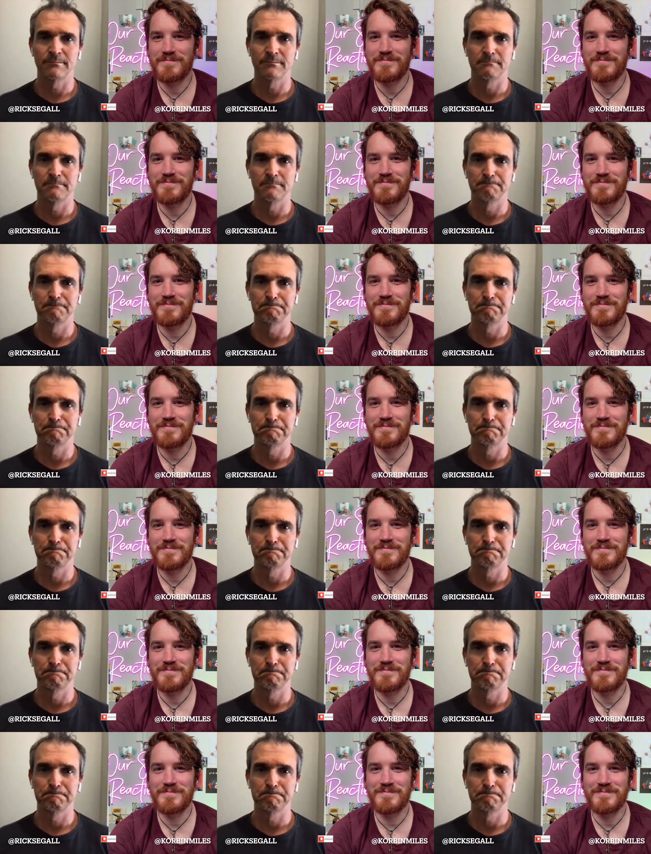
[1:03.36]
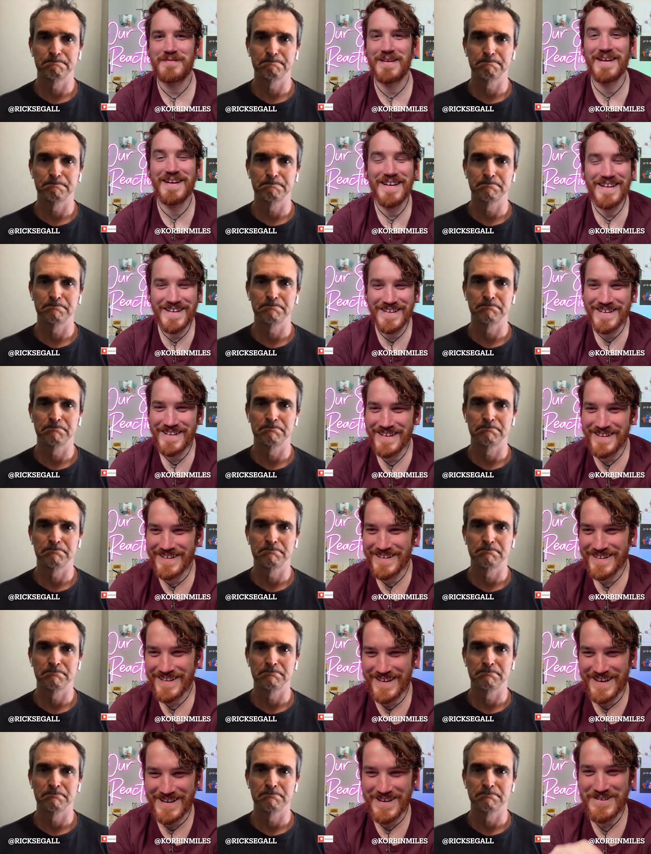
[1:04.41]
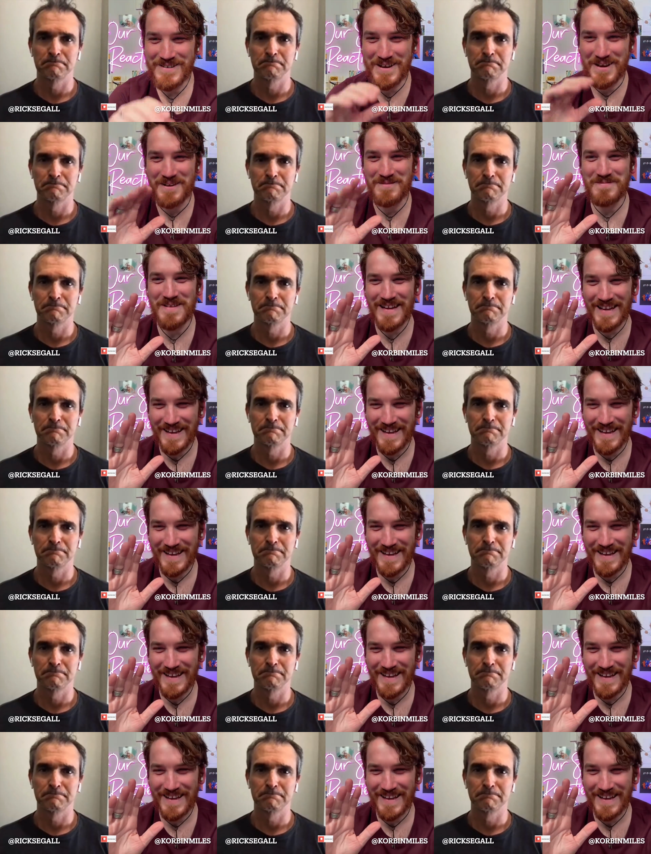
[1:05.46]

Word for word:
Speaker 1: Nope. Can you hear me?